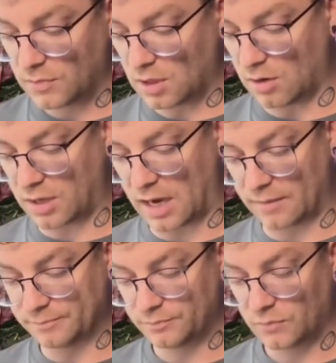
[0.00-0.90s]

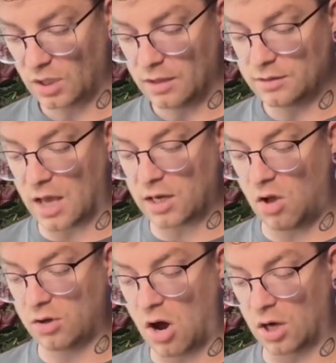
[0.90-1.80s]
Okay. Not
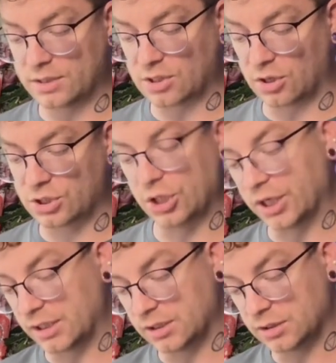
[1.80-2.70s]
all cards are
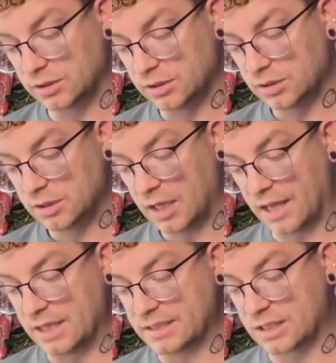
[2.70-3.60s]
good.
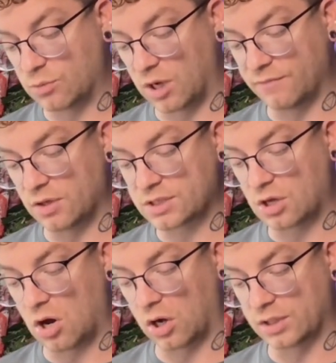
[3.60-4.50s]
And this is one of those
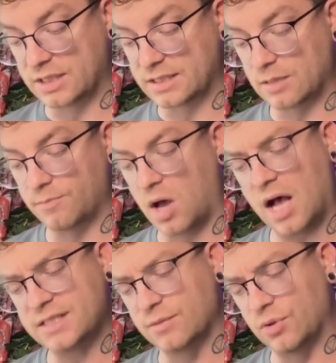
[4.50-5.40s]
cards that's
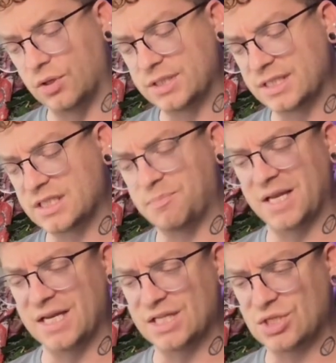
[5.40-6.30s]
impossible to
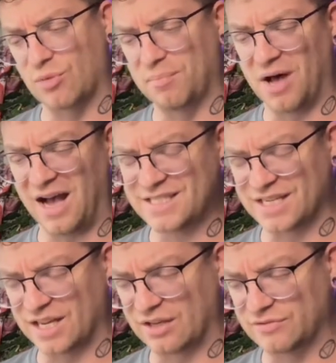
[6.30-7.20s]
spin into a
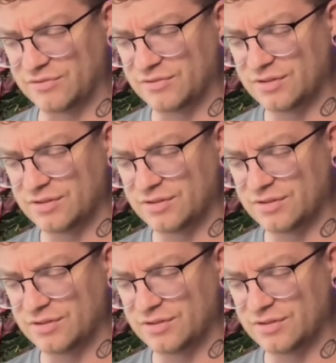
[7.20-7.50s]
positive.